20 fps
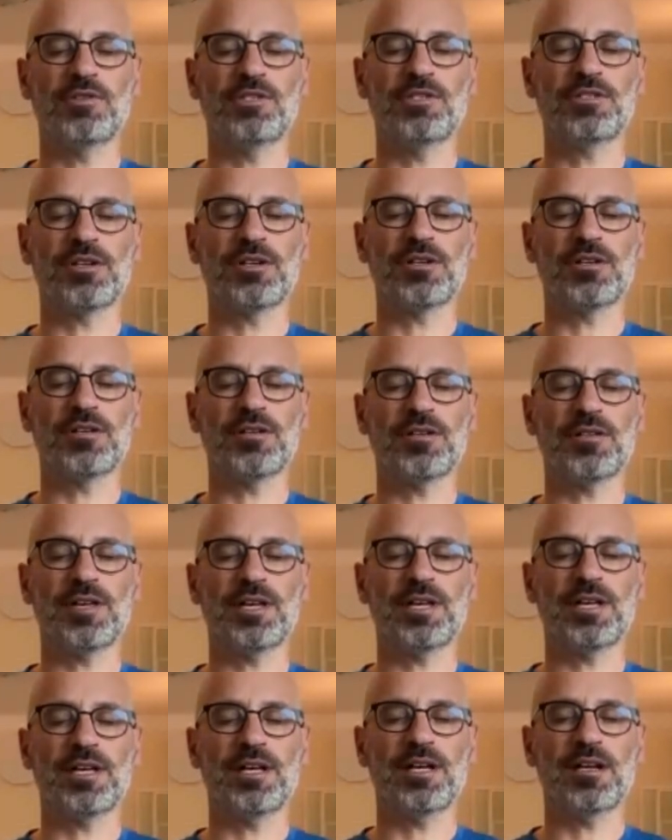We start
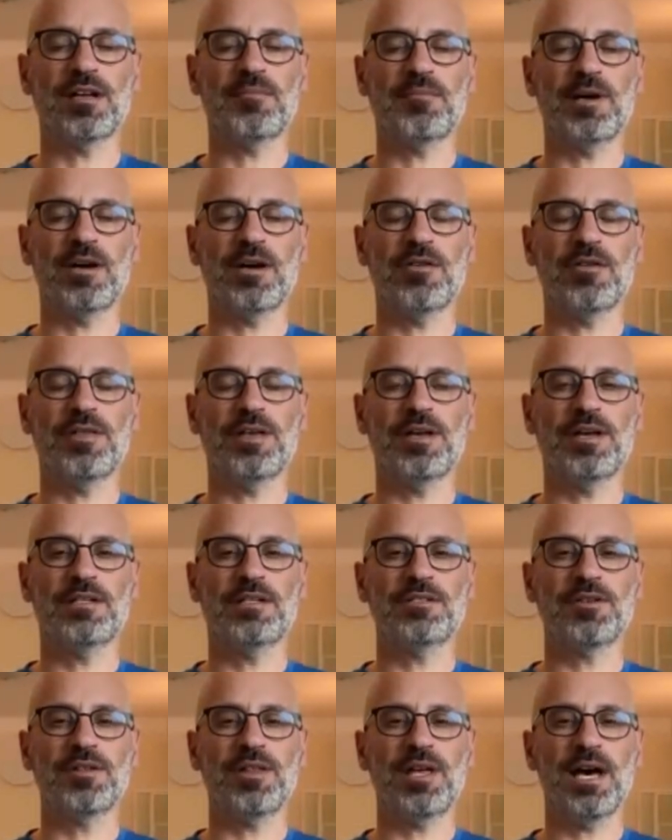thinking about
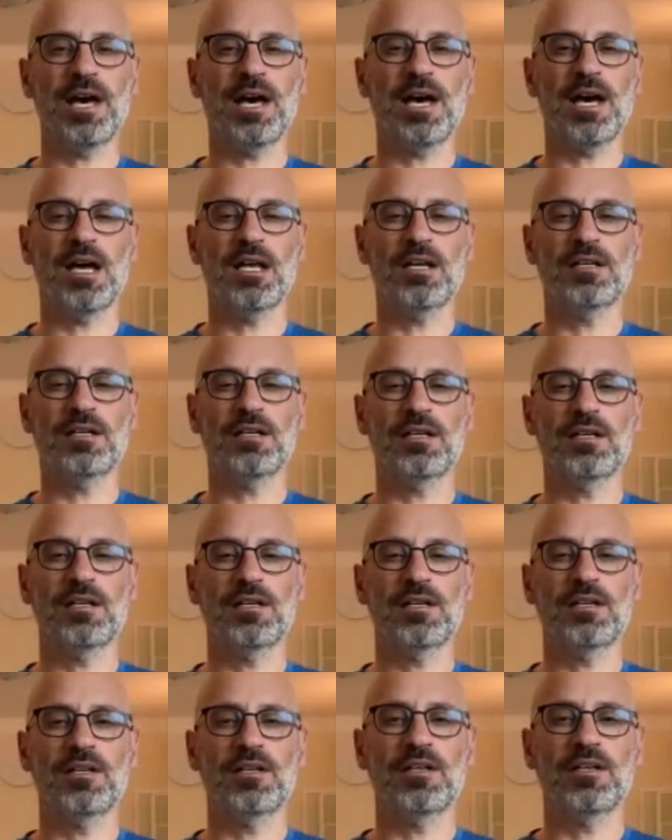this or that,
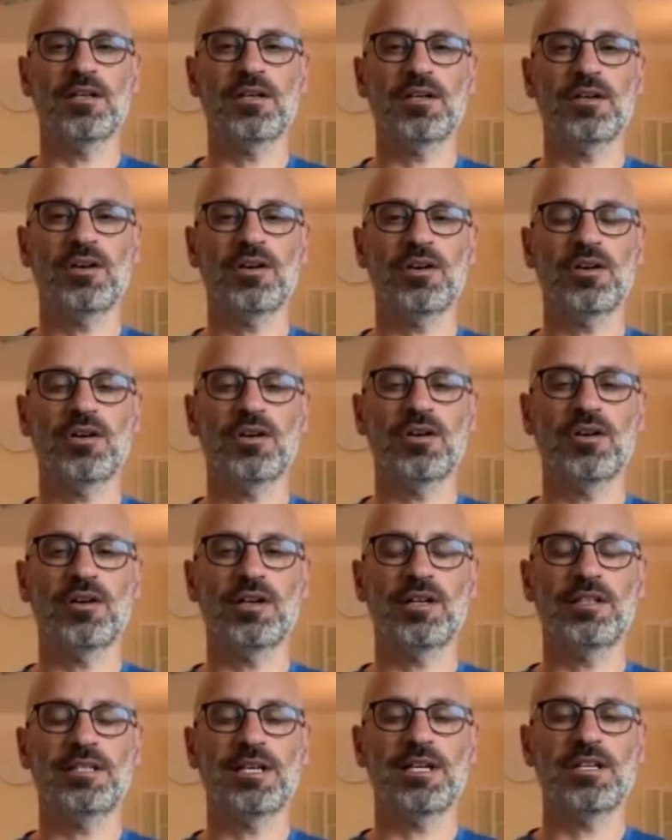or
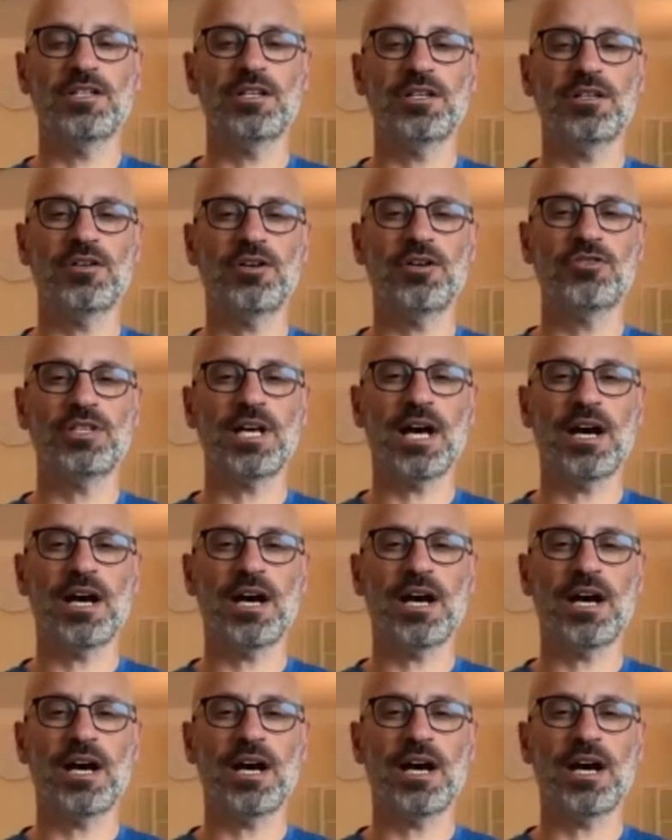attention goes